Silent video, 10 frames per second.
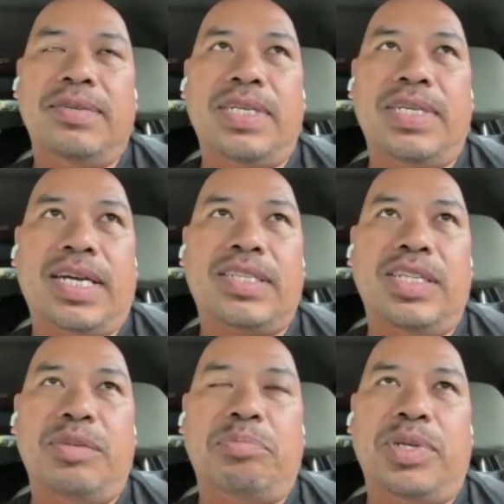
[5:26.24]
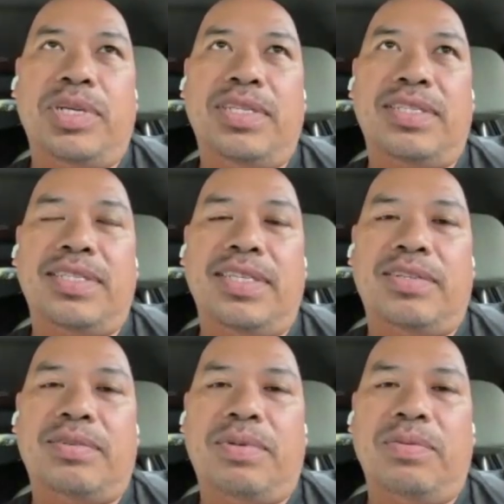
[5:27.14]
could actually put,
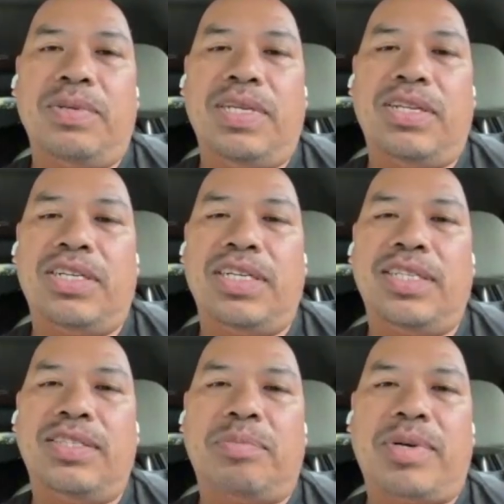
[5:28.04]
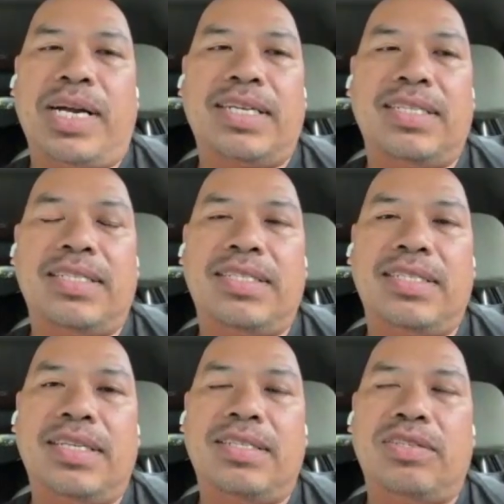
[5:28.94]
what we learn into
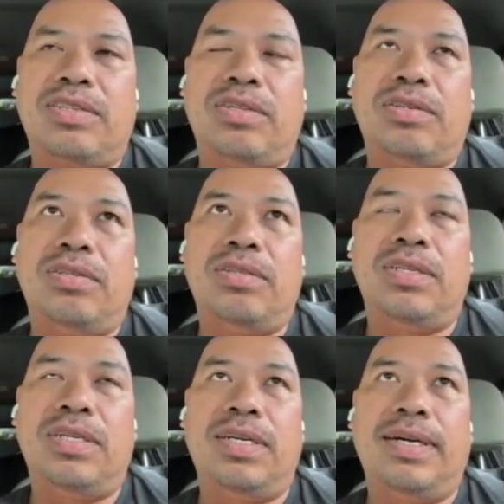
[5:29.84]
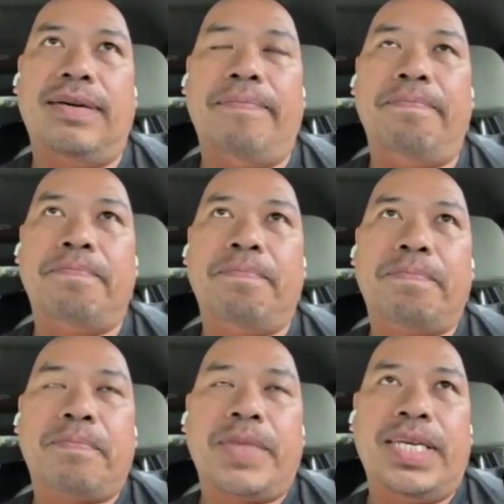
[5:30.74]
practice?" And so, um,
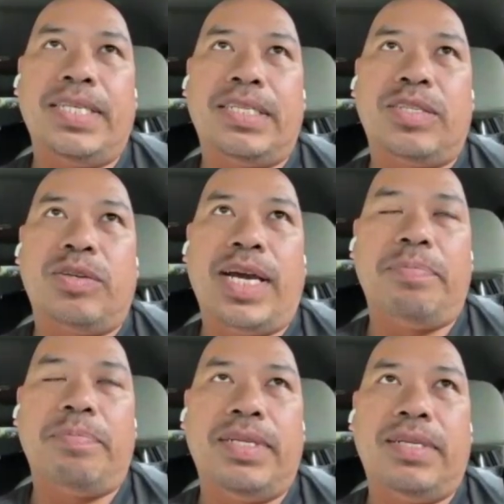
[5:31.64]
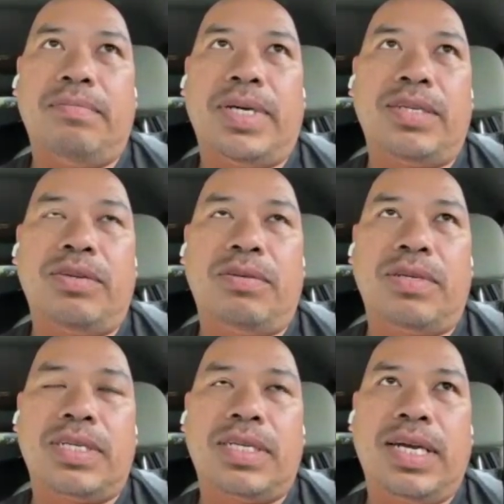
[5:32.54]
it just so happened my
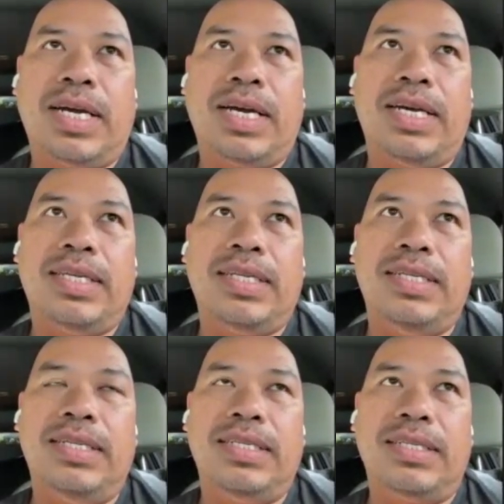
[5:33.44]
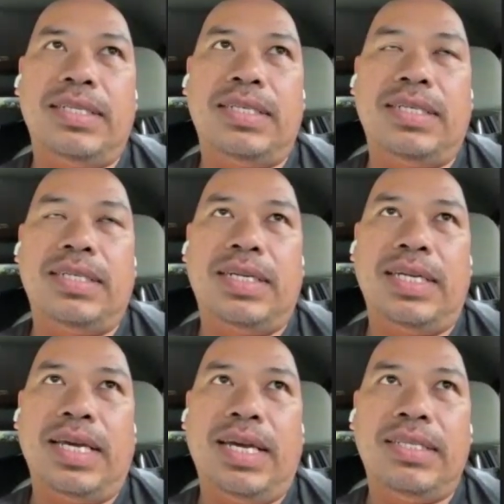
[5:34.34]
coworker had
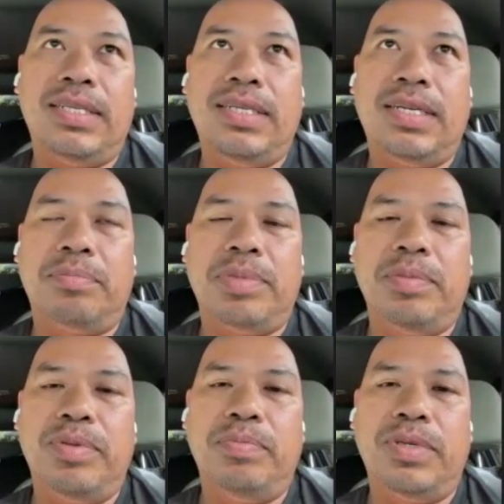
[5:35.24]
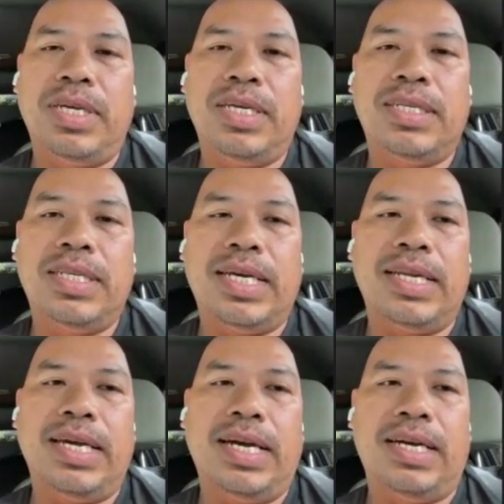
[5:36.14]
an auntie up in Pupukea
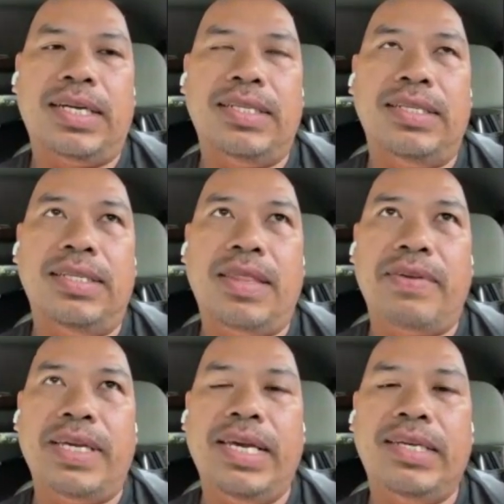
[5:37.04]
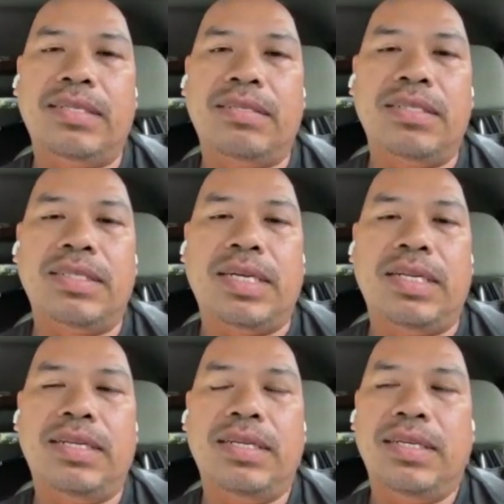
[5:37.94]
that had 3 acres,
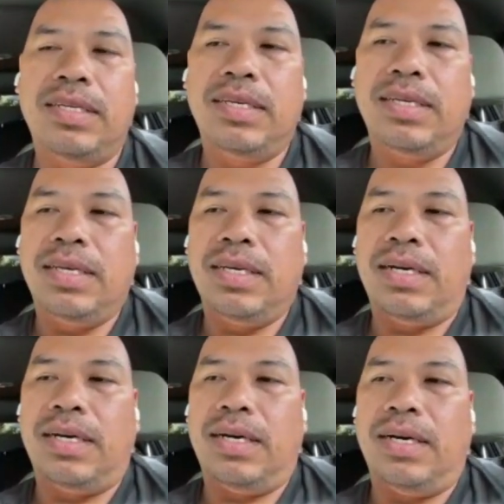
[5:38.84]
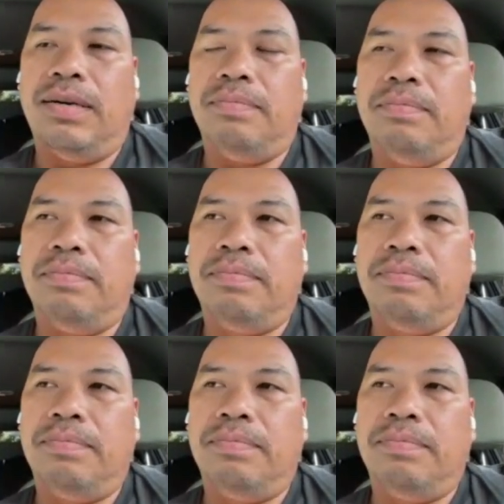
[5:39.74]
and um,